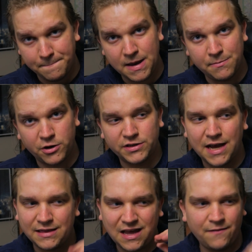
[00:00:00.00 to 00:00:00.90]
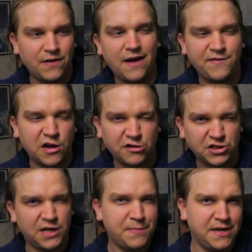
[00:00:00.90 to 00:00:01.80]
members at that $5
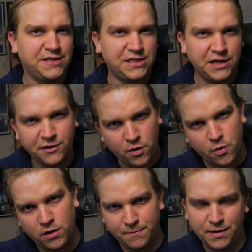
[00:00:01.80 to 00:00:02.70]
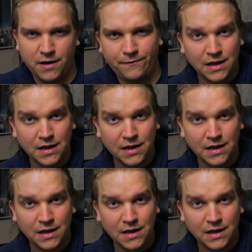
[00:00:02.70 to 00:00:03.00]
chipping in tier or above.